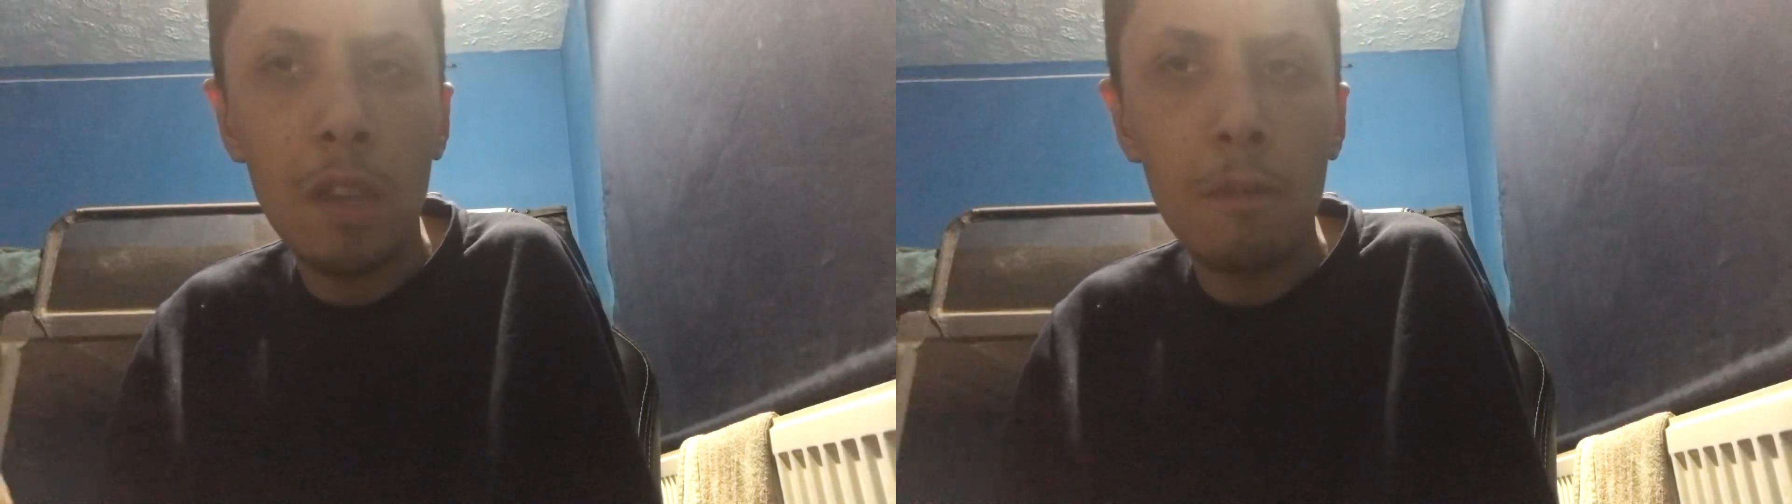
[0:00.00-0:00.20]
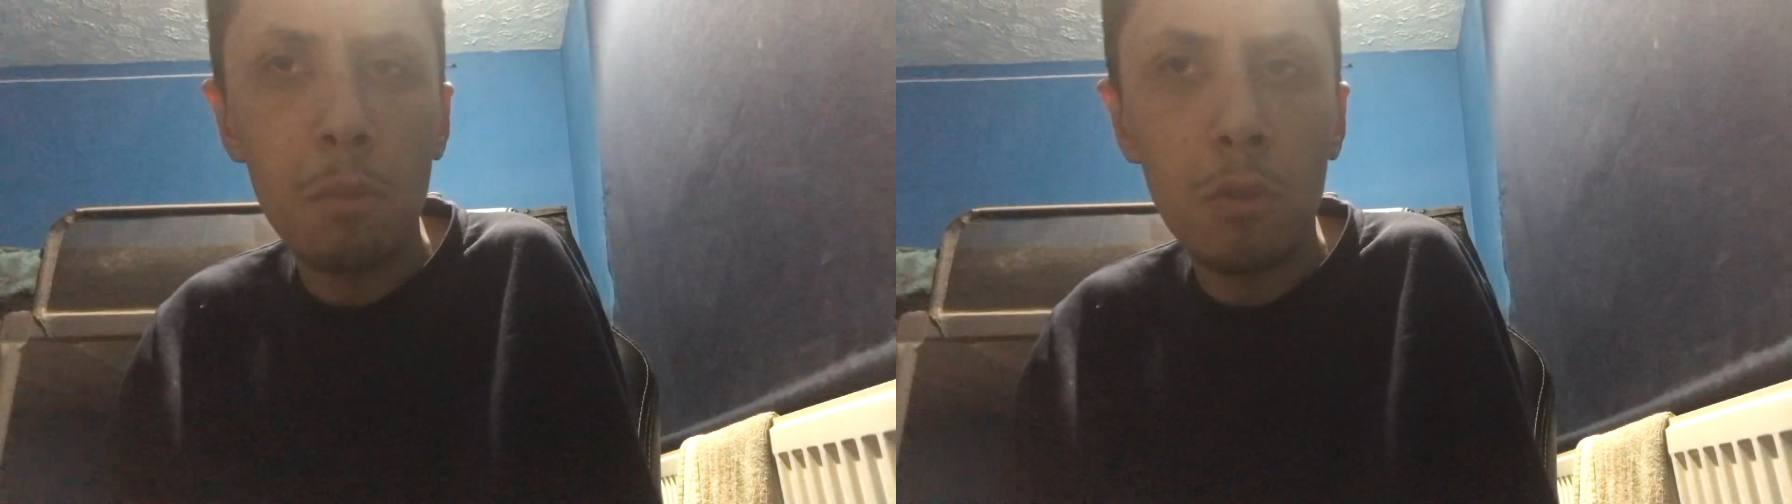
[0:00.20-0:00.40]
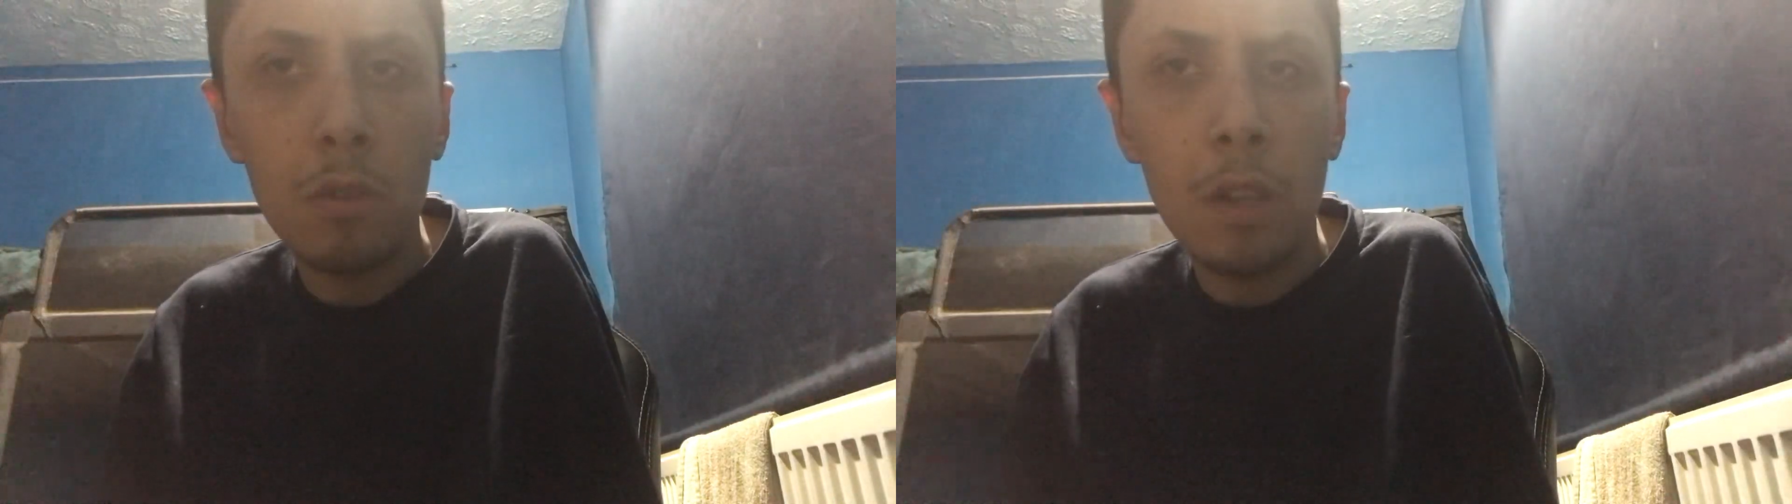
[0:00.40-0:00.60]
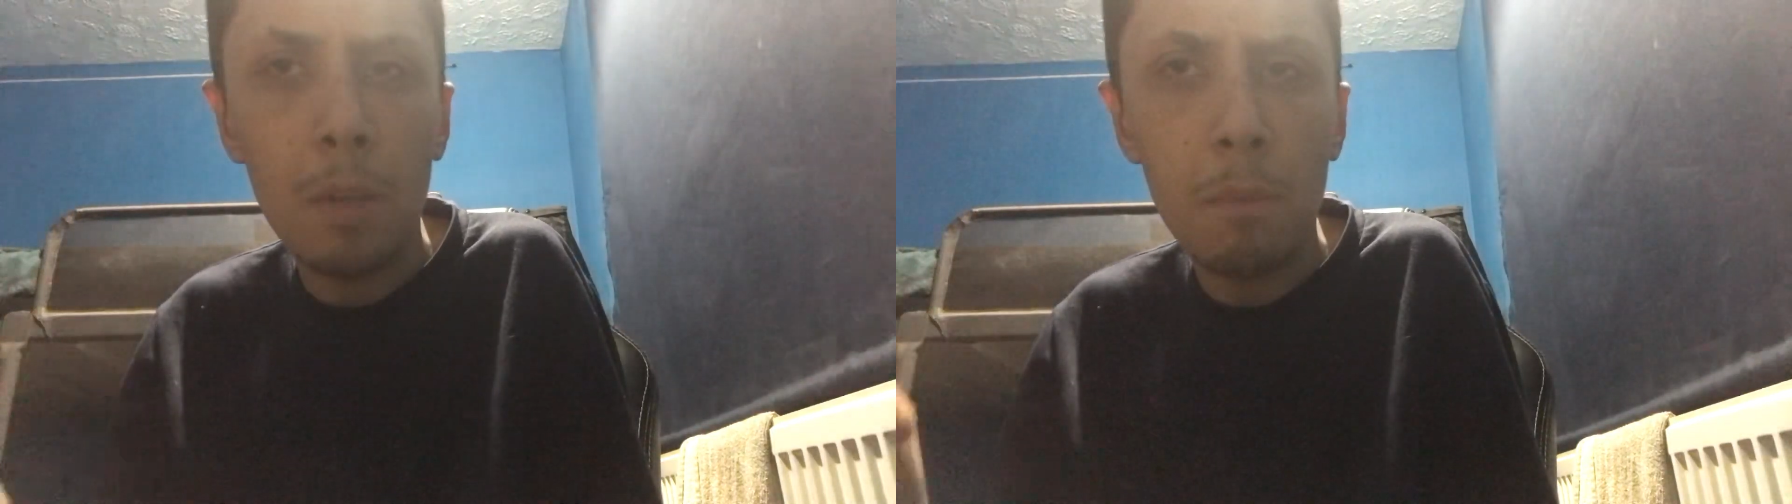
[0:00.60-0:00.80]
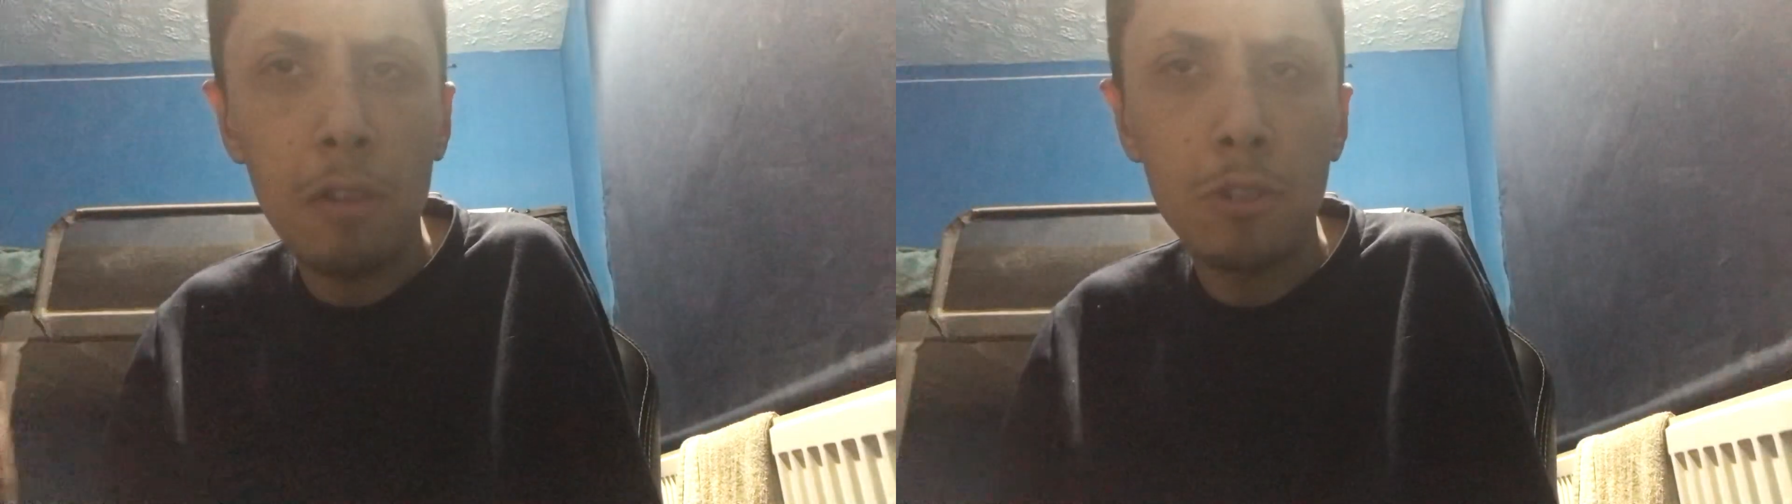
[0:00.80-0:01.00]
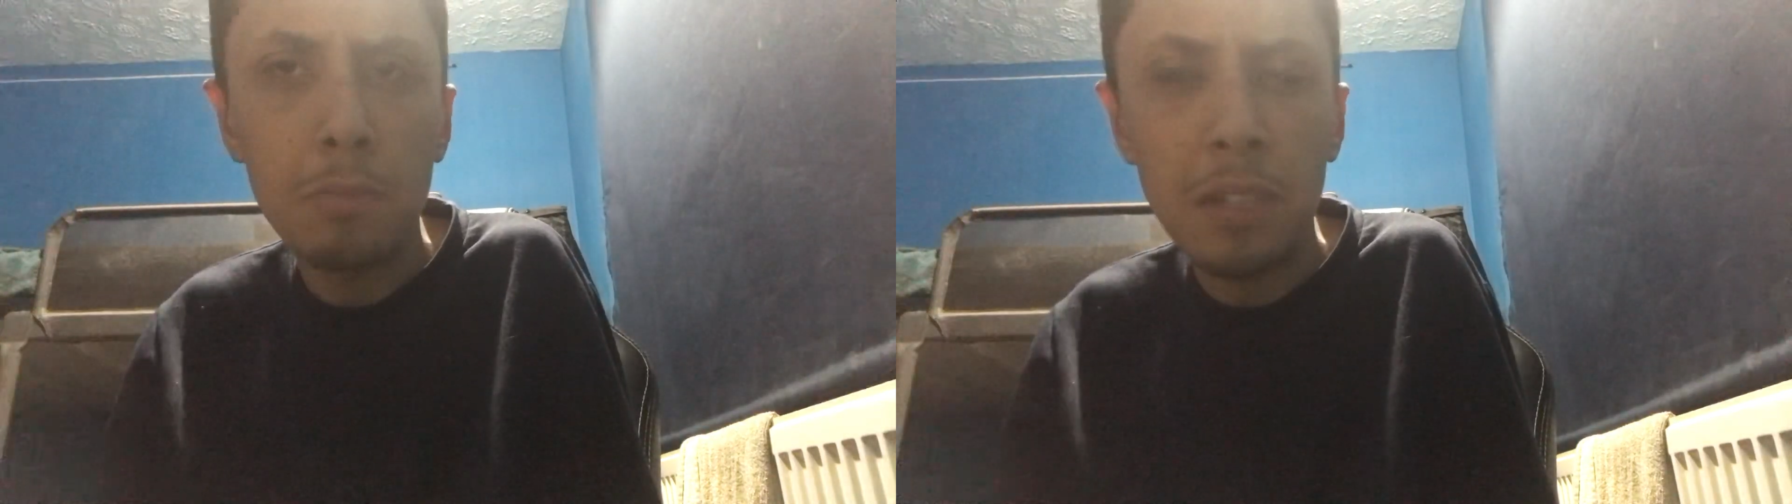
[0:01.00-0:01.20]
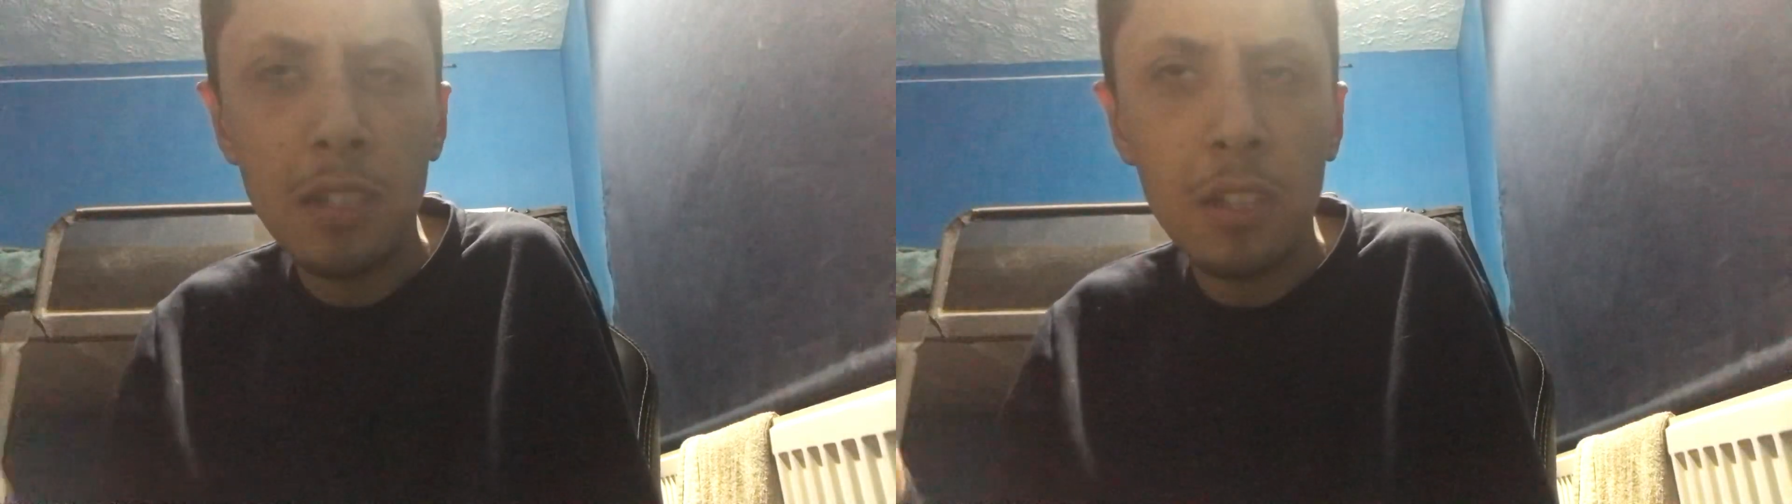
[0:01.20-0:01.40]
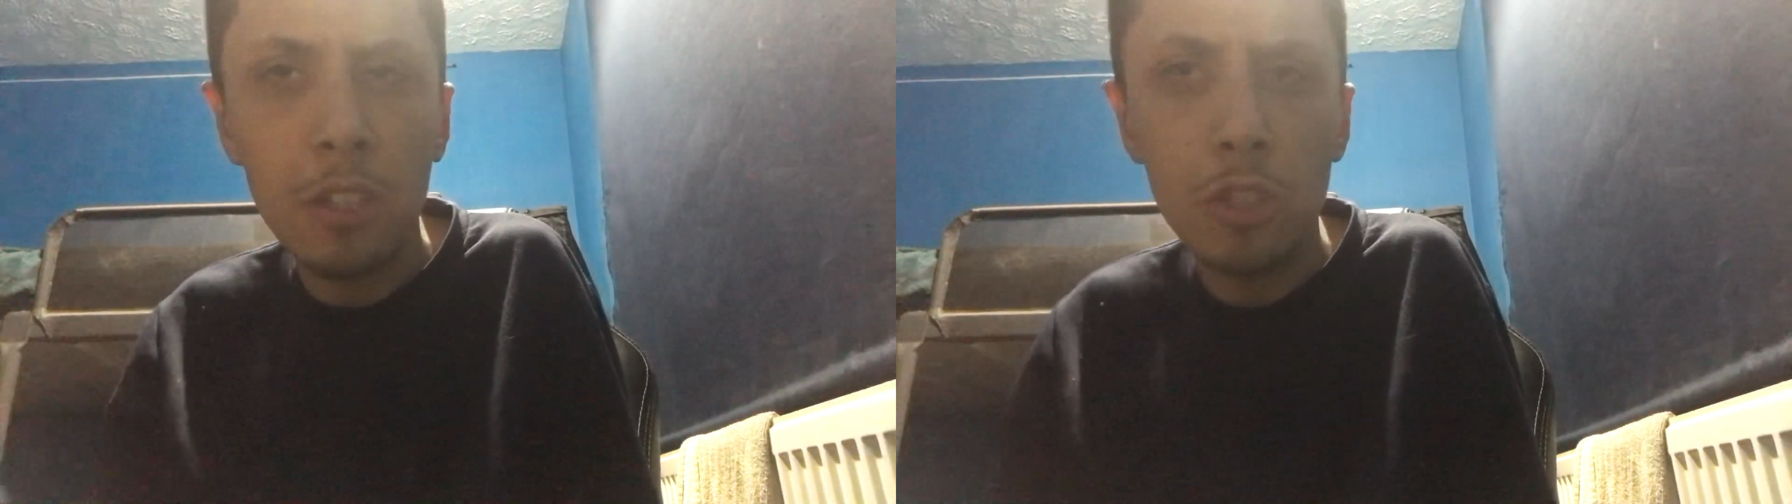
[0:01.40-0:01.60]
Liverpool bounced
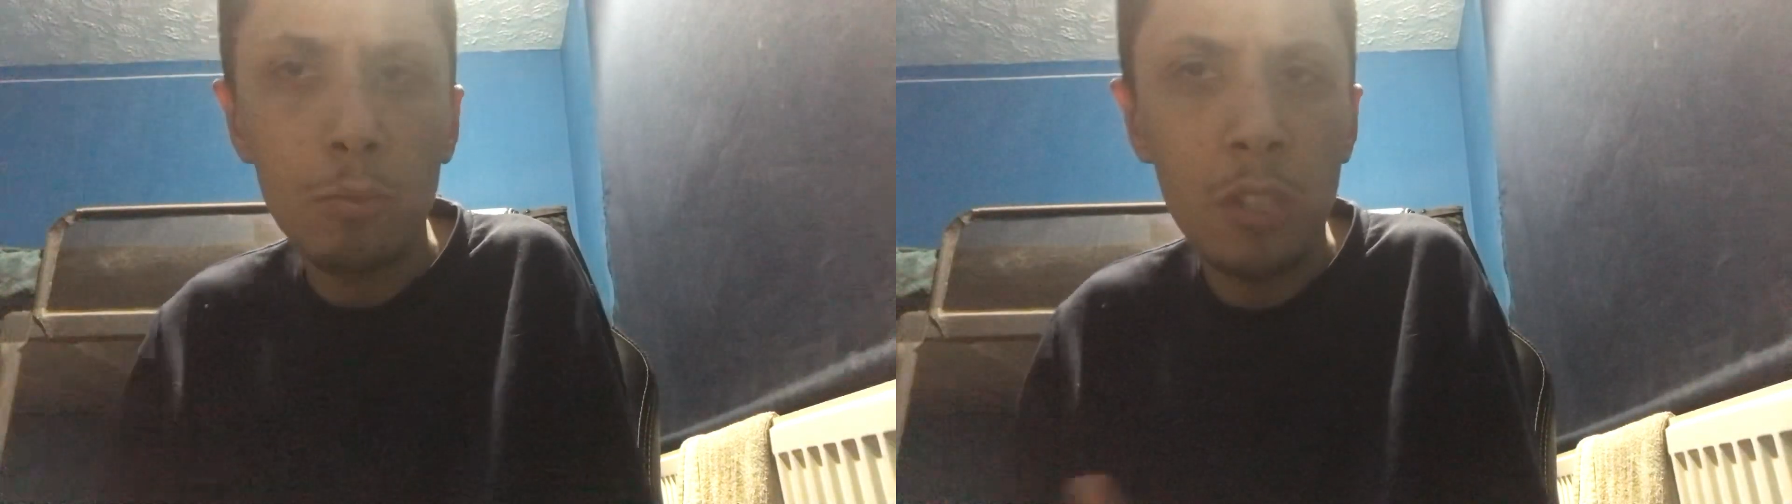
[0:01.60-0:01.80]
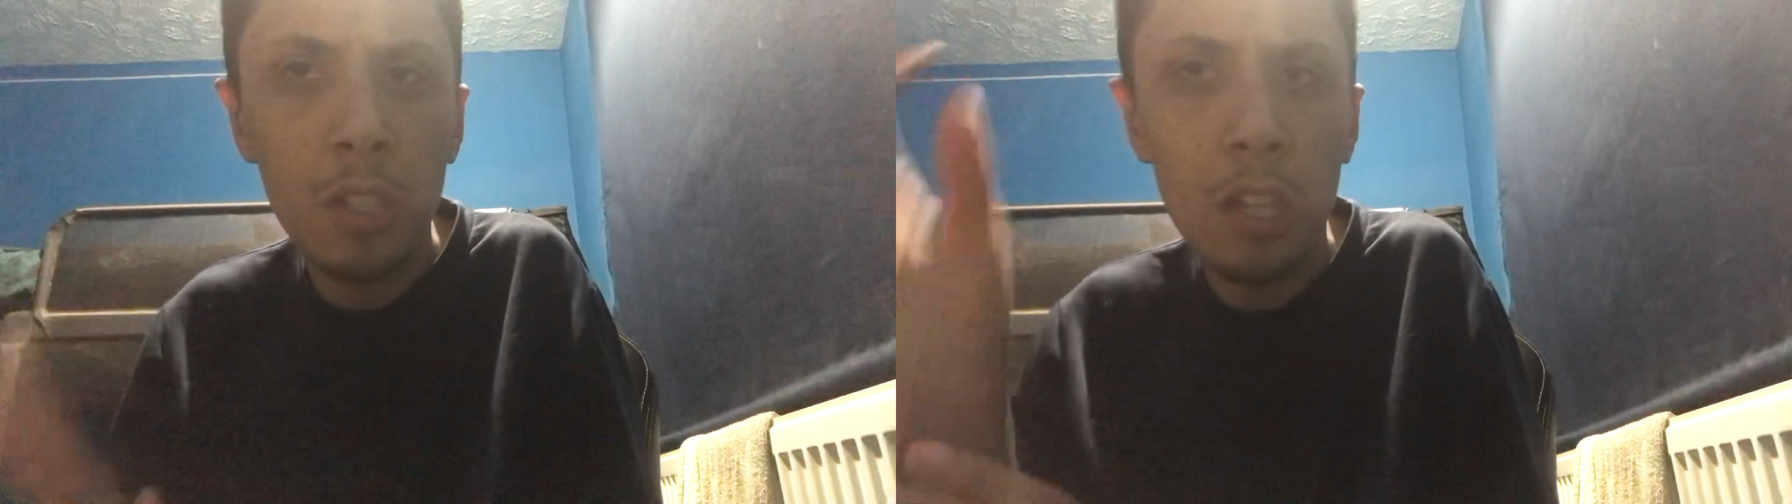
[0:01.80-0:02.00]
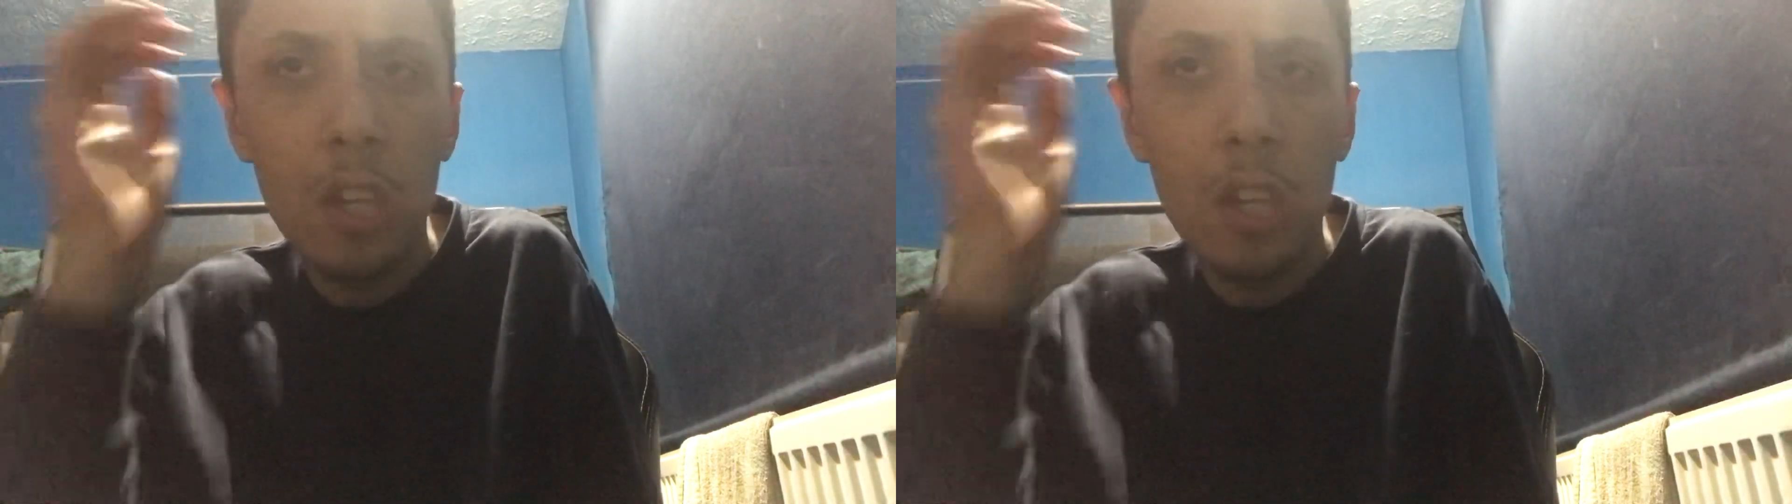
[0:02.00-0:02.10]
back to win it